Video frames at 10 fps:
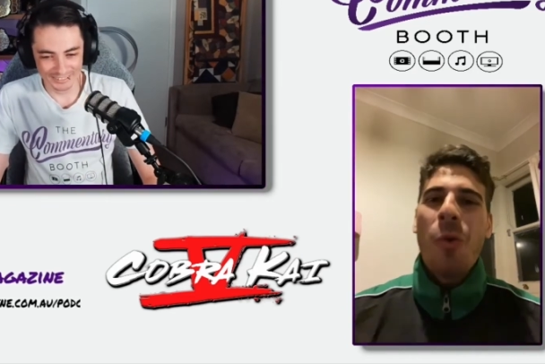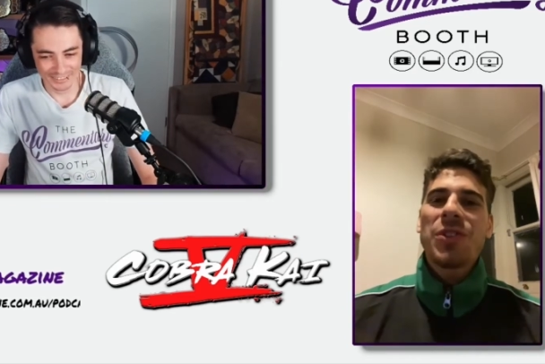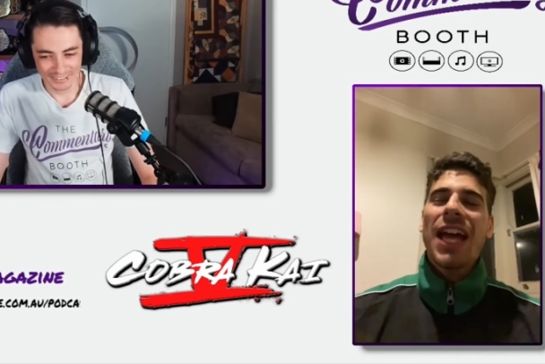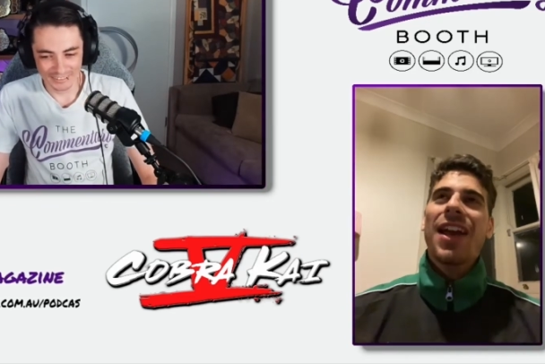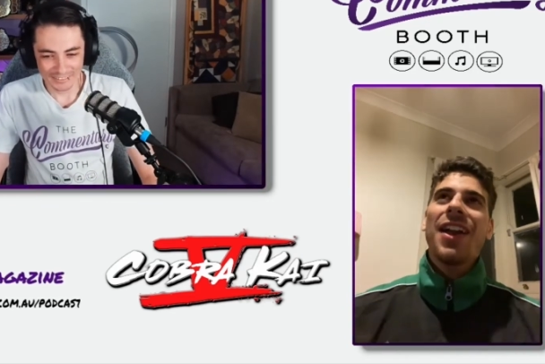
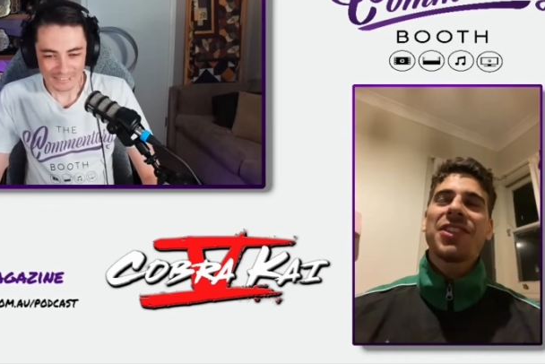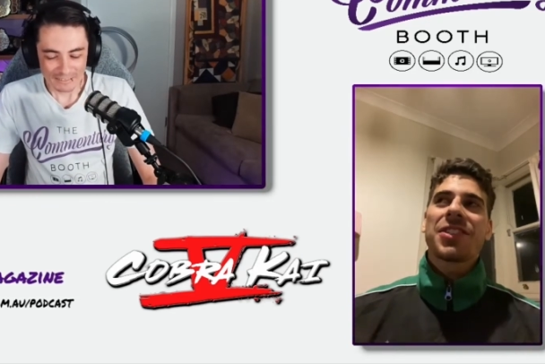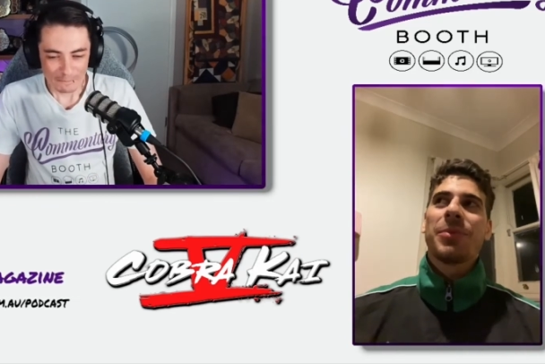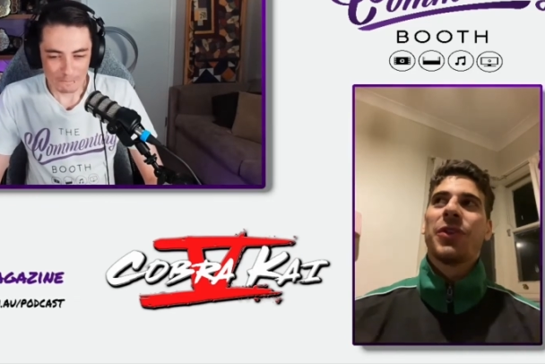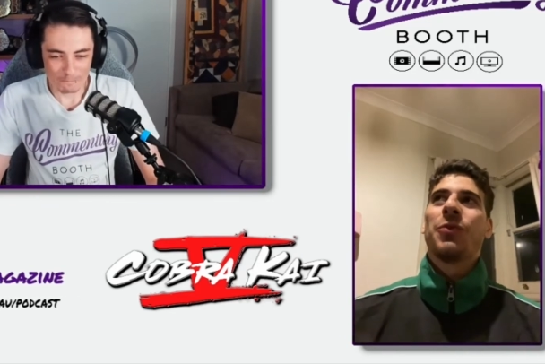Speaker 1: was that kind of
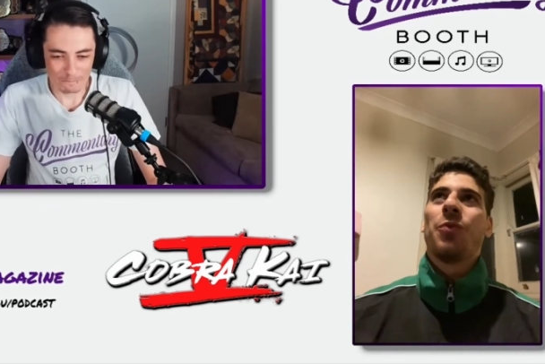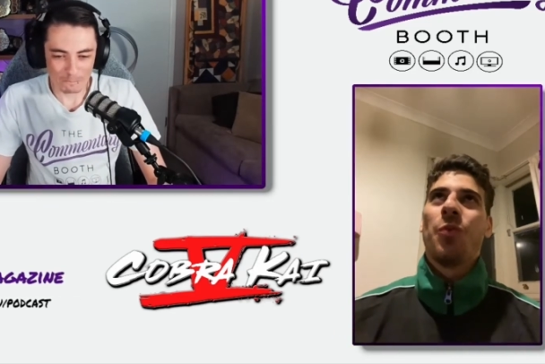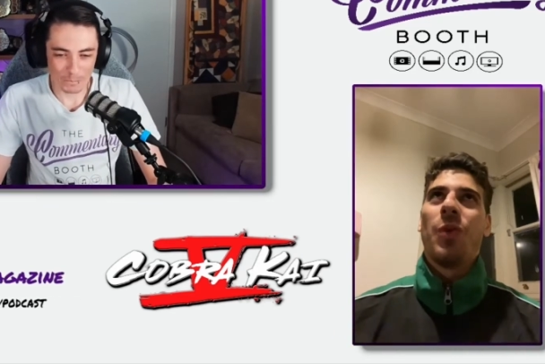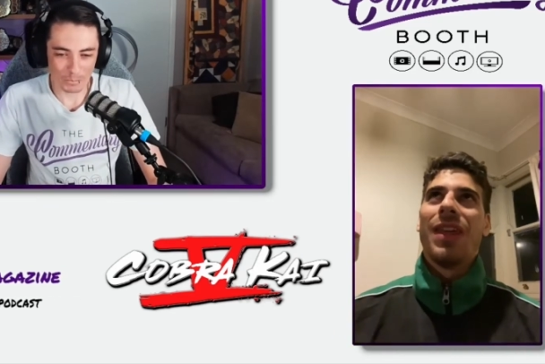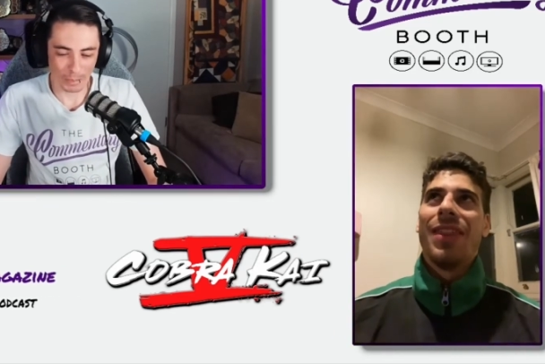similar
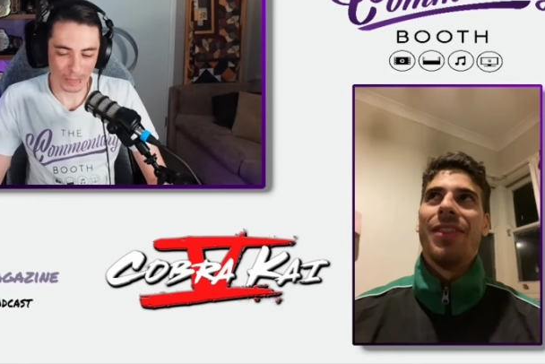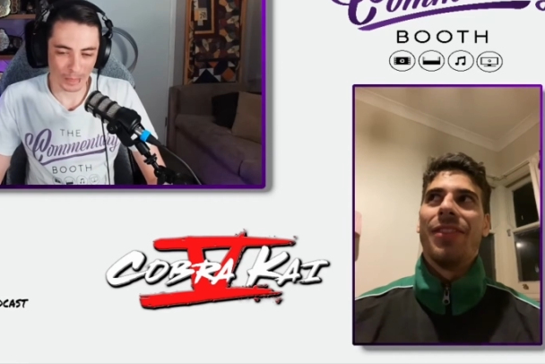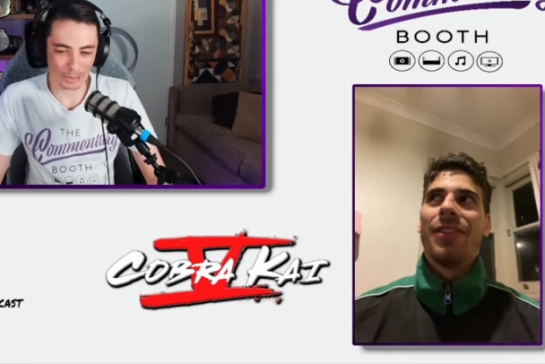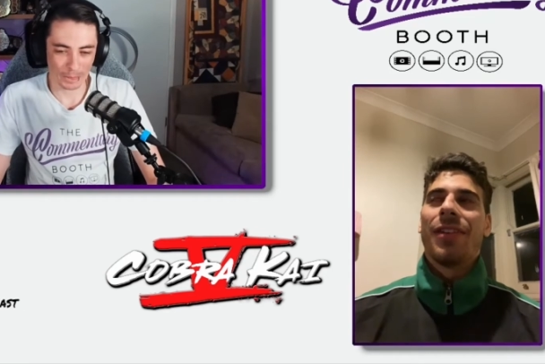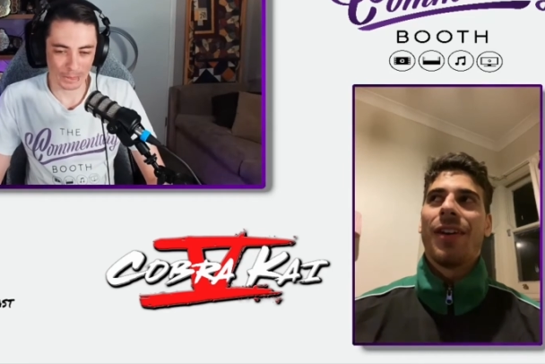with?
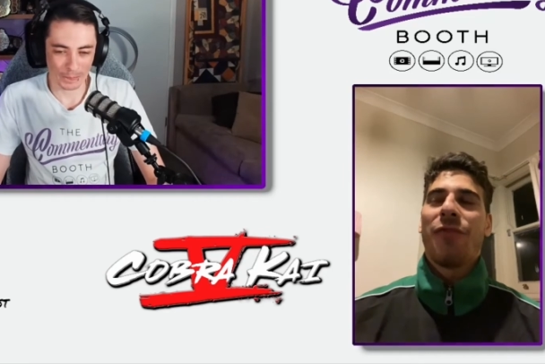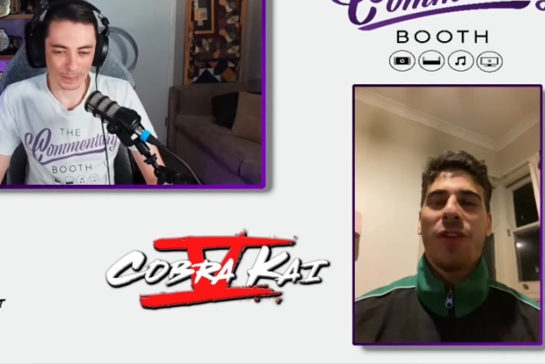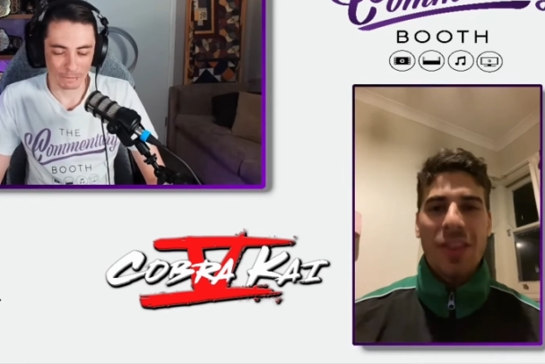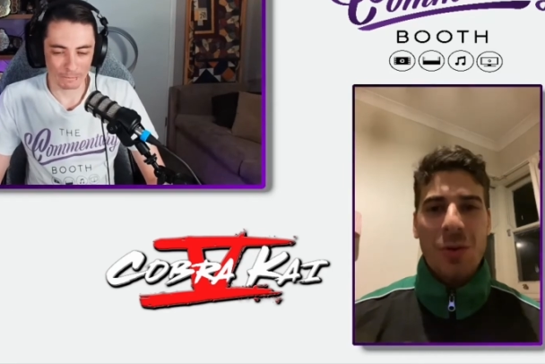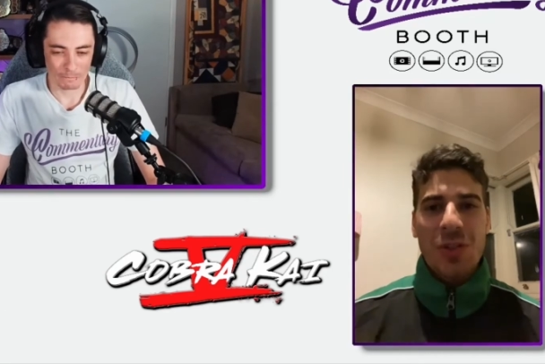I
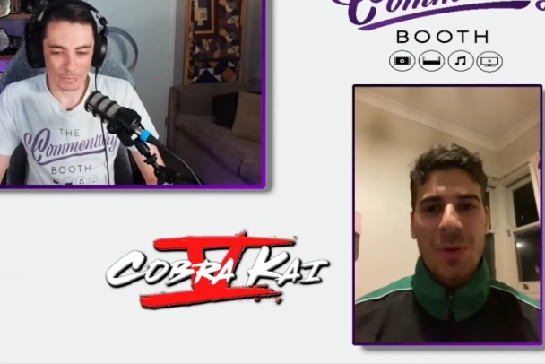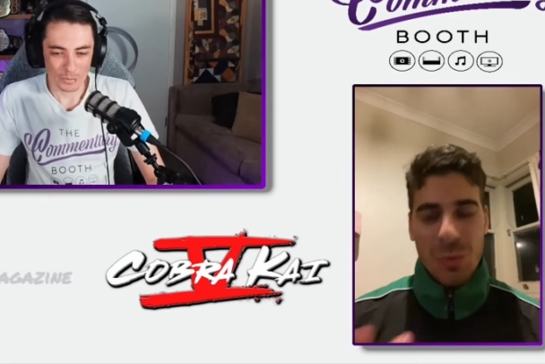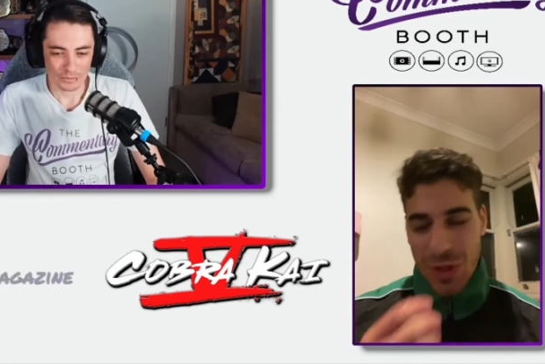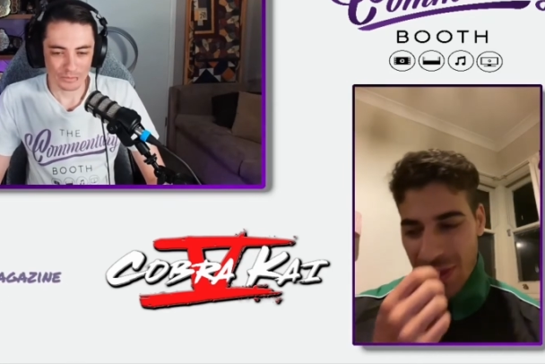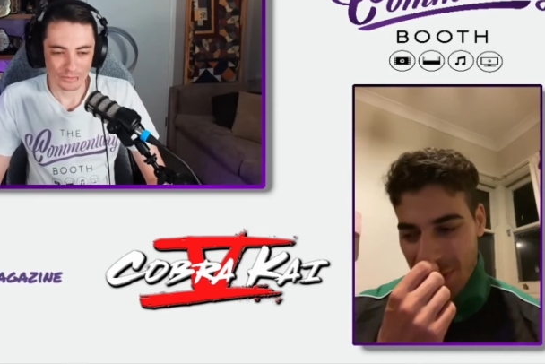feel like that was similar
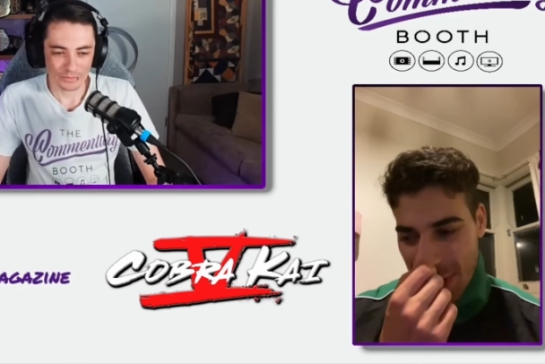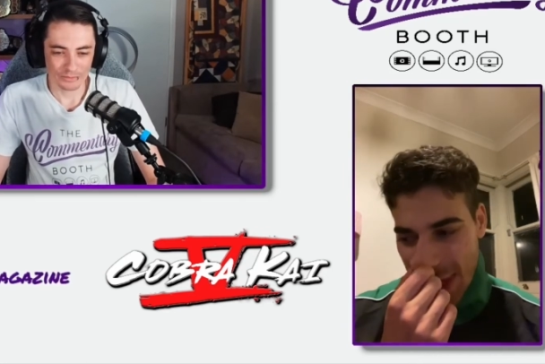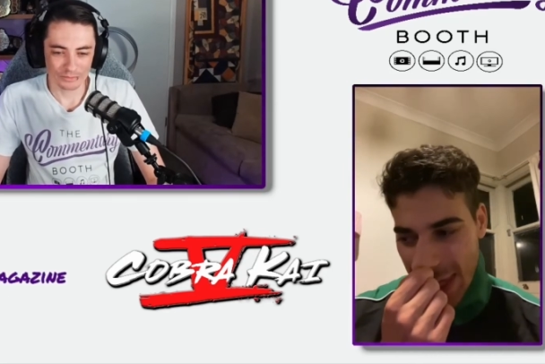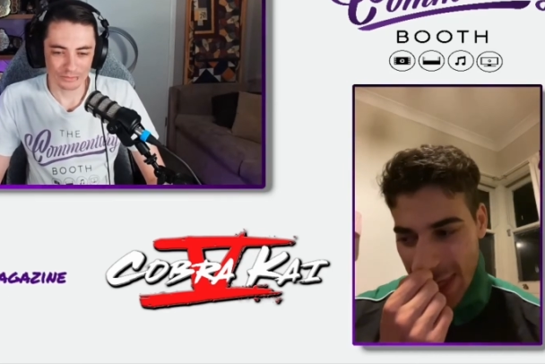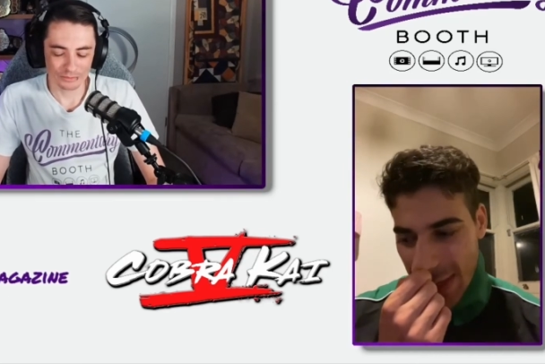with
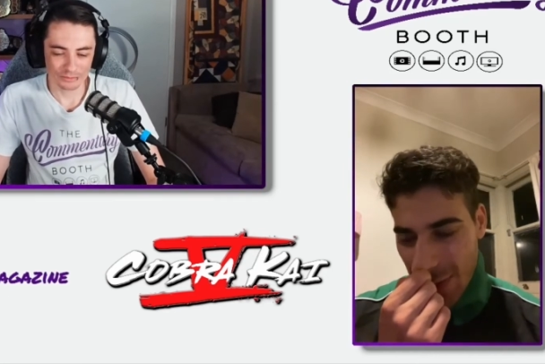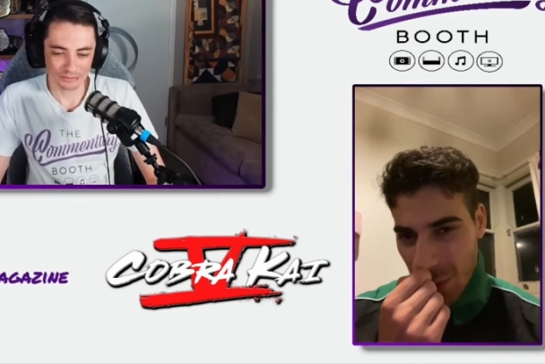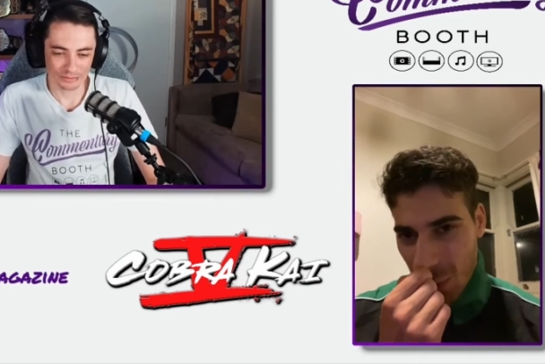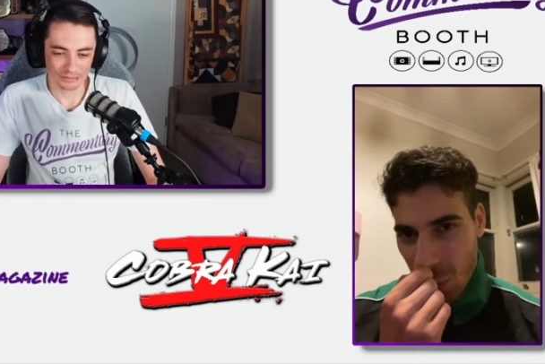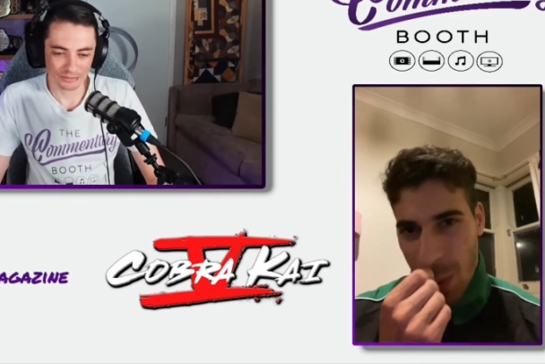the
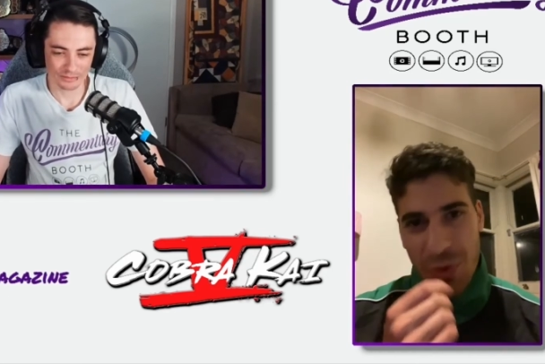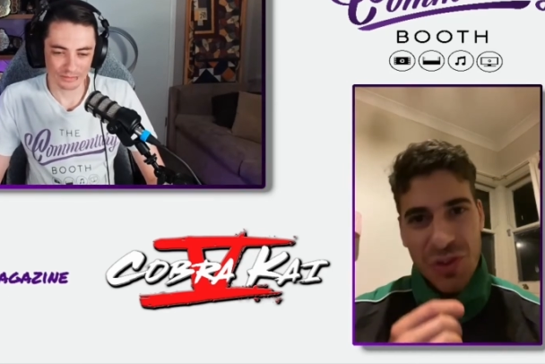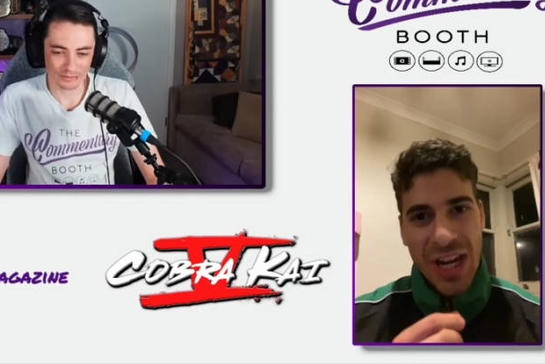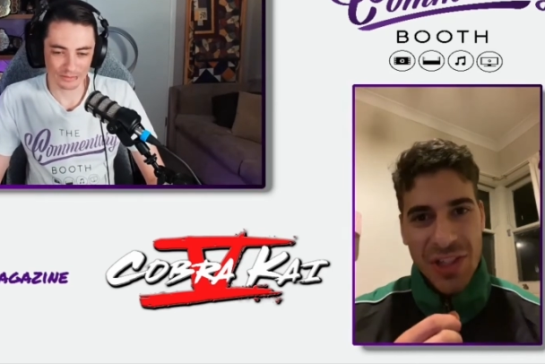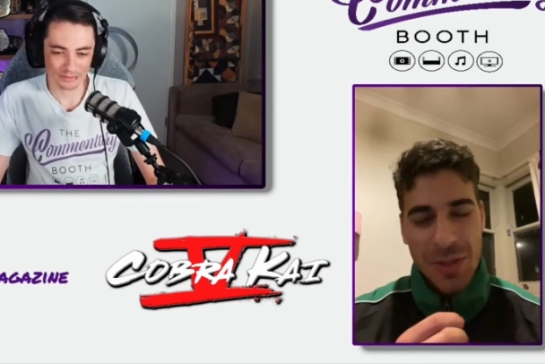one with
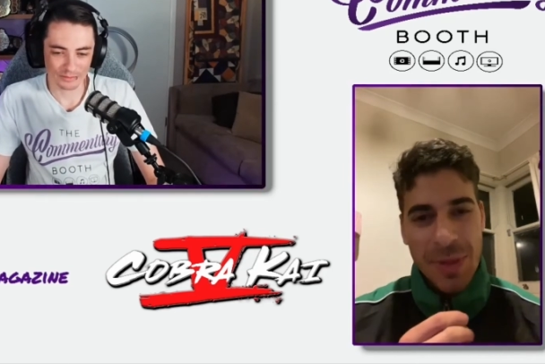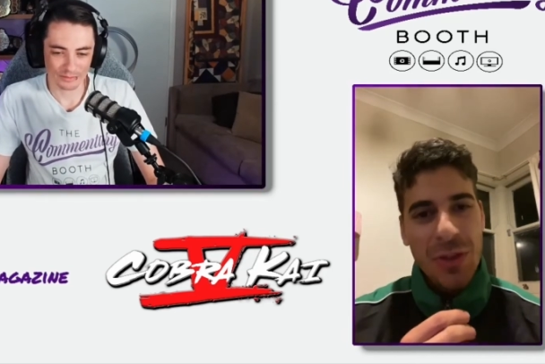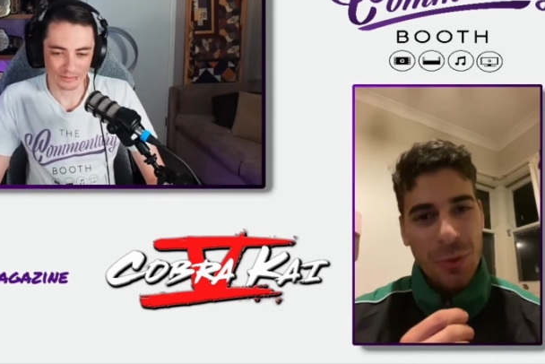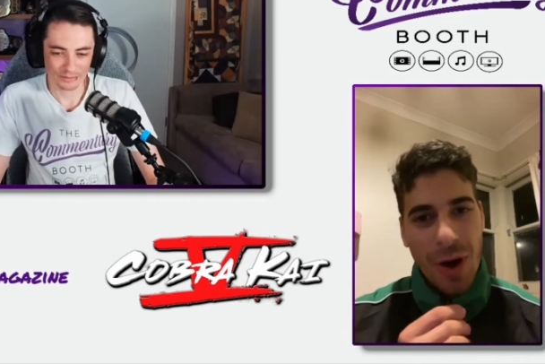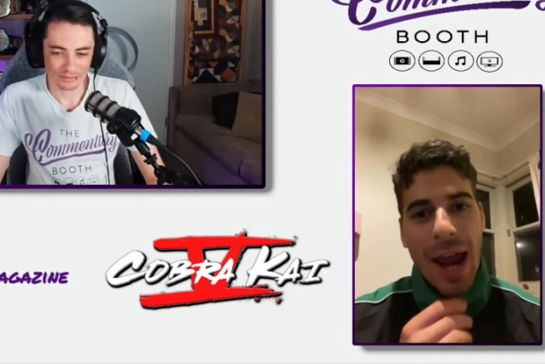Jen
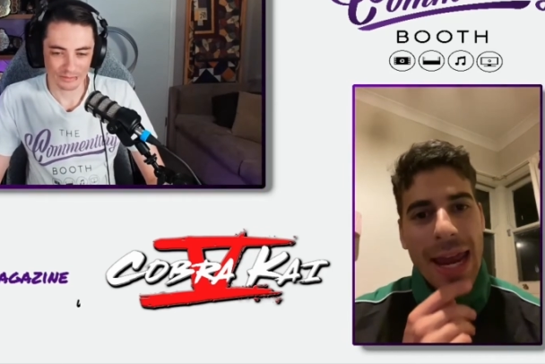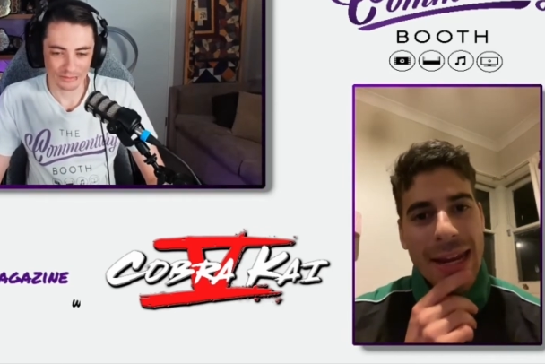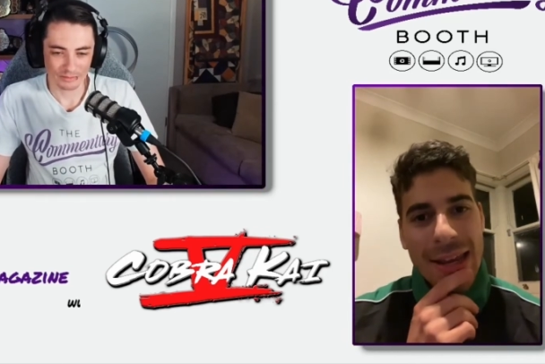Smith, right?